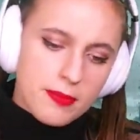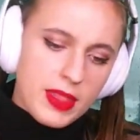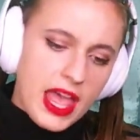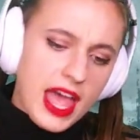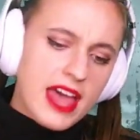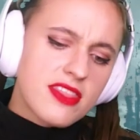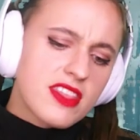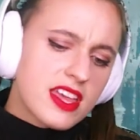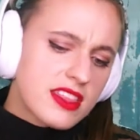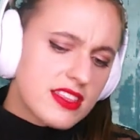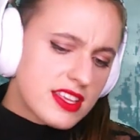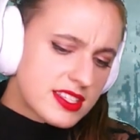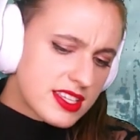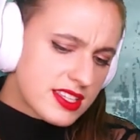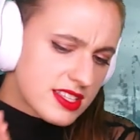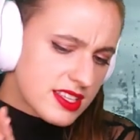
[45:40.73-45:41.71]
And then
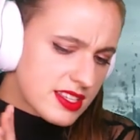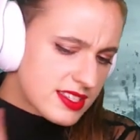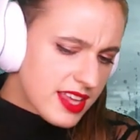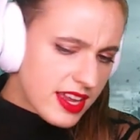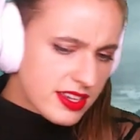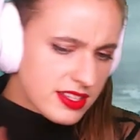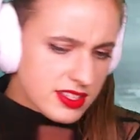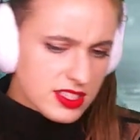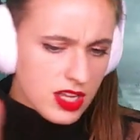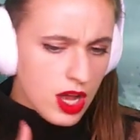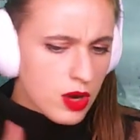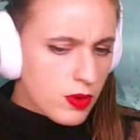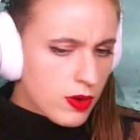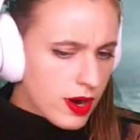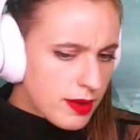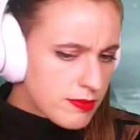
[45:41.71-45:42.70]
this is the second song
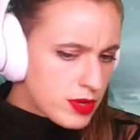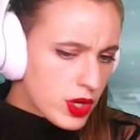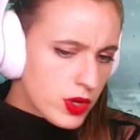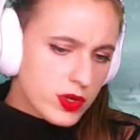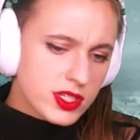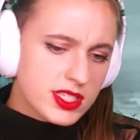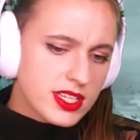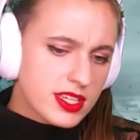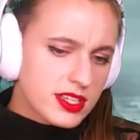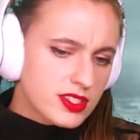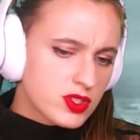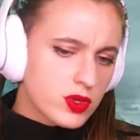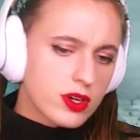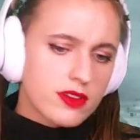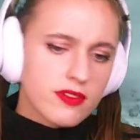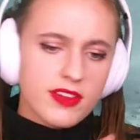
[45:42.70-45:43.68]
where I'm noticing
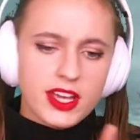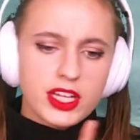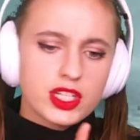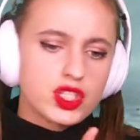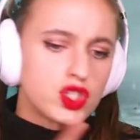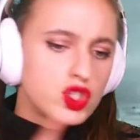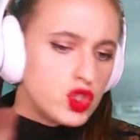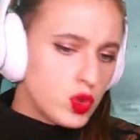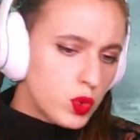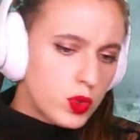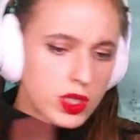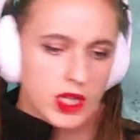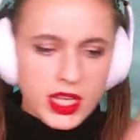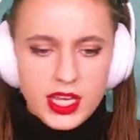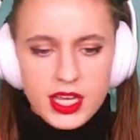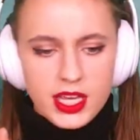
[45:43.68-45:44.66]
sort of like a
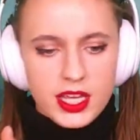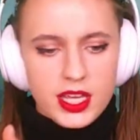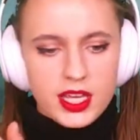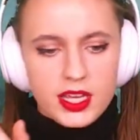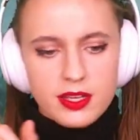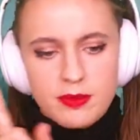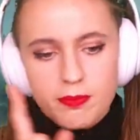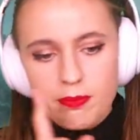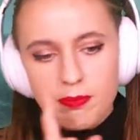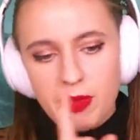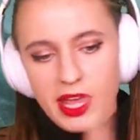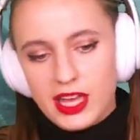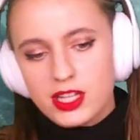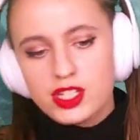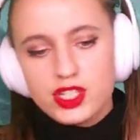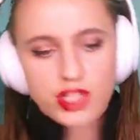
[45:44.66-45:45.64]
dueling
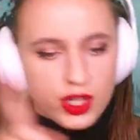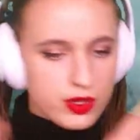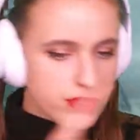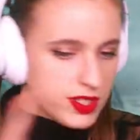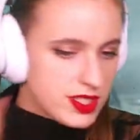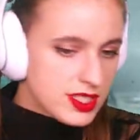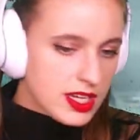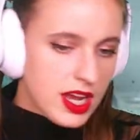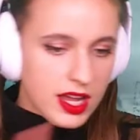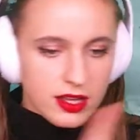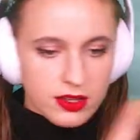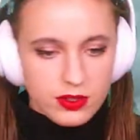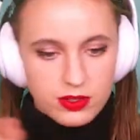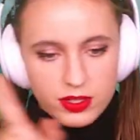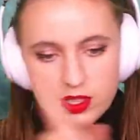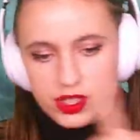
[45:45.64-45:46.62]
banjo
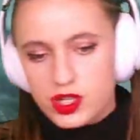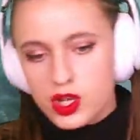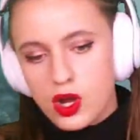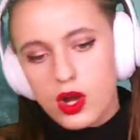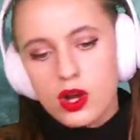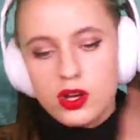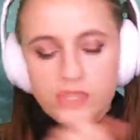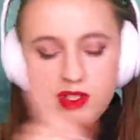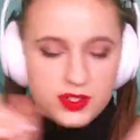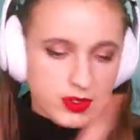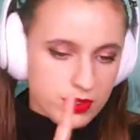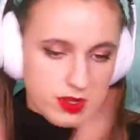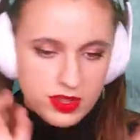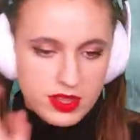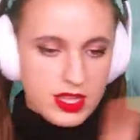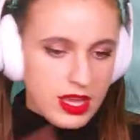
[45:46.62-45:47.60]
style guitar sort
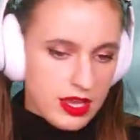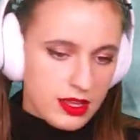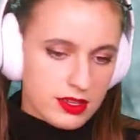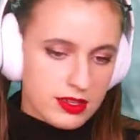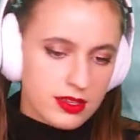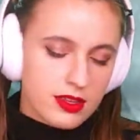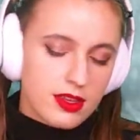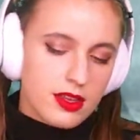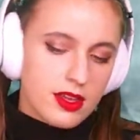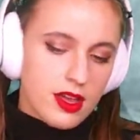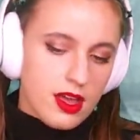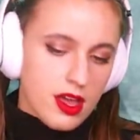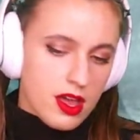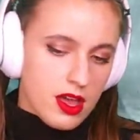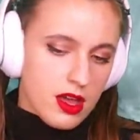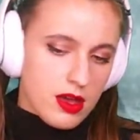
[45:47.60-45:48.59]
of thing.
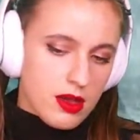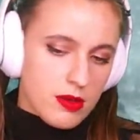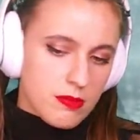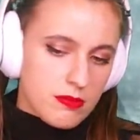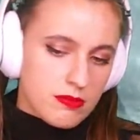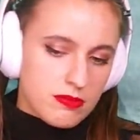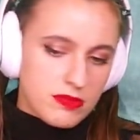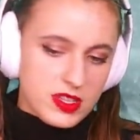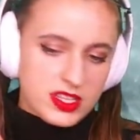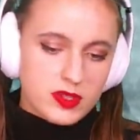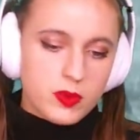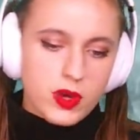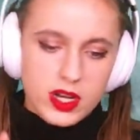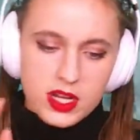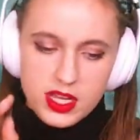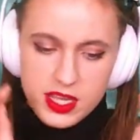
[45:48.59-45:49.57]
This
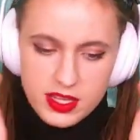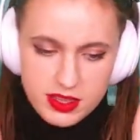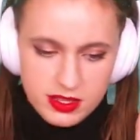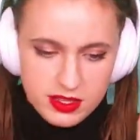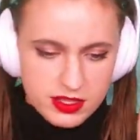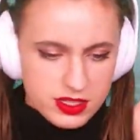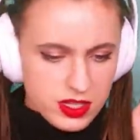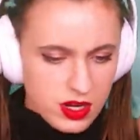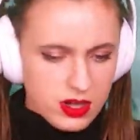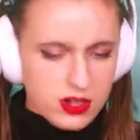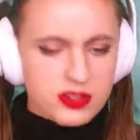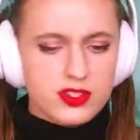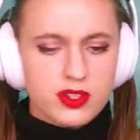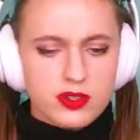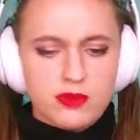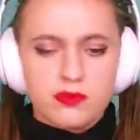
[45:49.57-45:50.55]
one, the
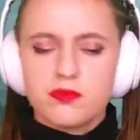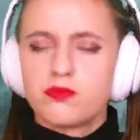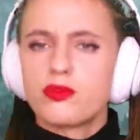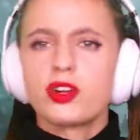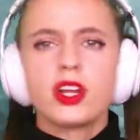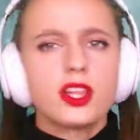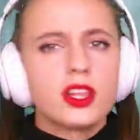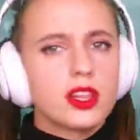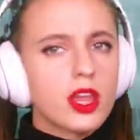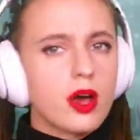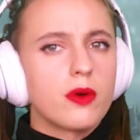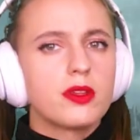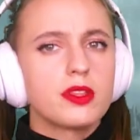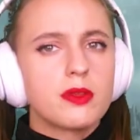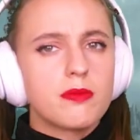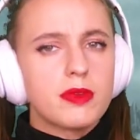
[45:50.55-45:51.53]
guitars are pretty low
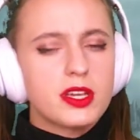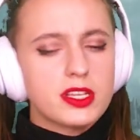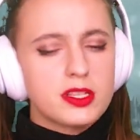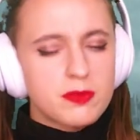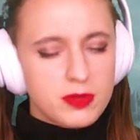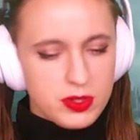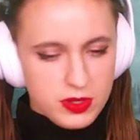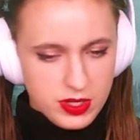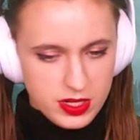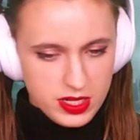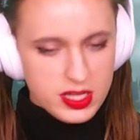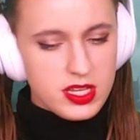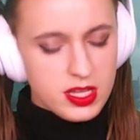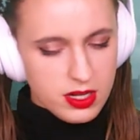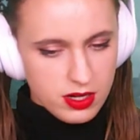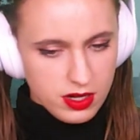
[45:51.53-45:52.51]
in the mix, but you can
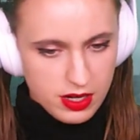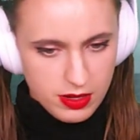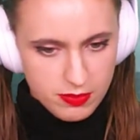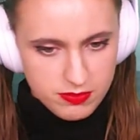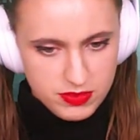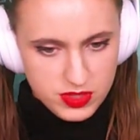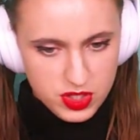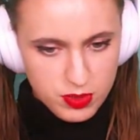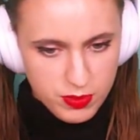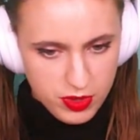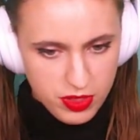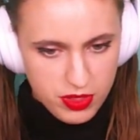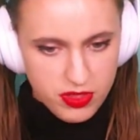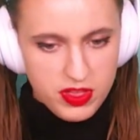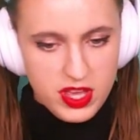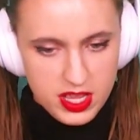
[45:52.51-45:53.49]
hear them super
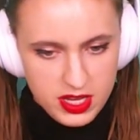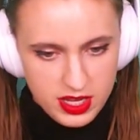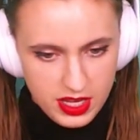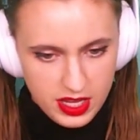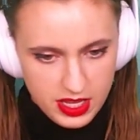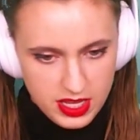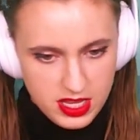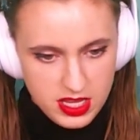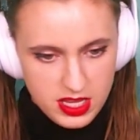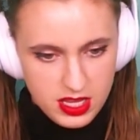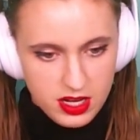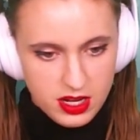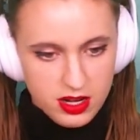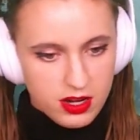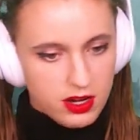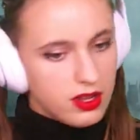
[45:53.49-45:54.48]
thin, like
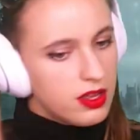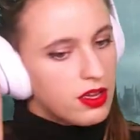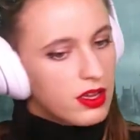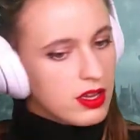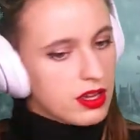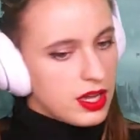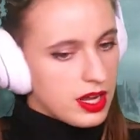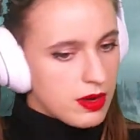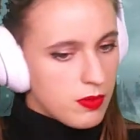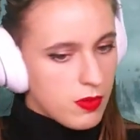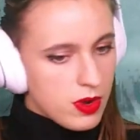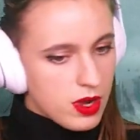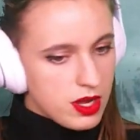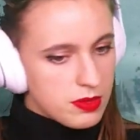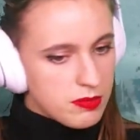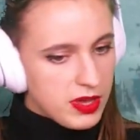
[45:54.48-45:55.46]
here, kind of
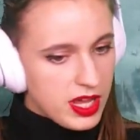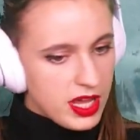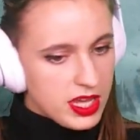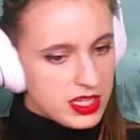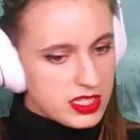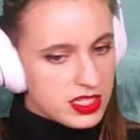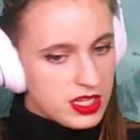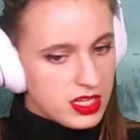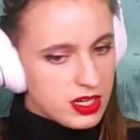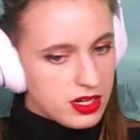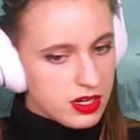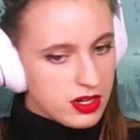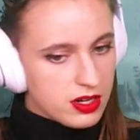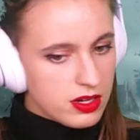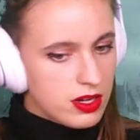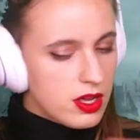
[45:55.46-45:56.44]
one panned
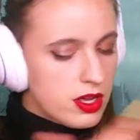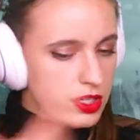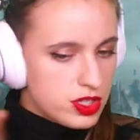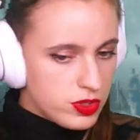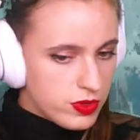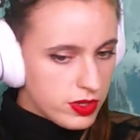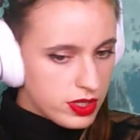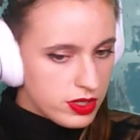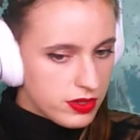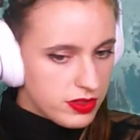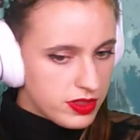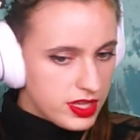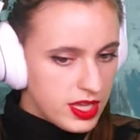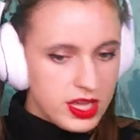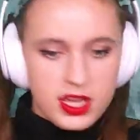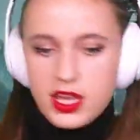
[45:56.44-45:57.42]
here, doing a little
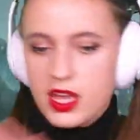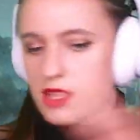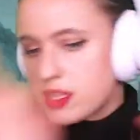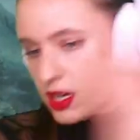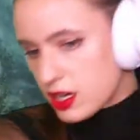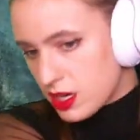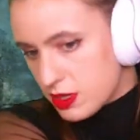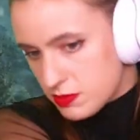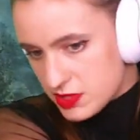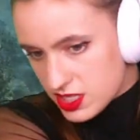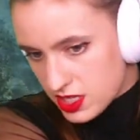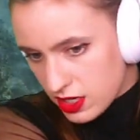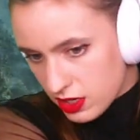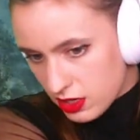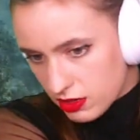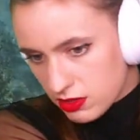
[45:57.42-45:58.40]
thing, and then it comes
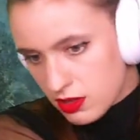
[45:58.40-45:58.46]
here,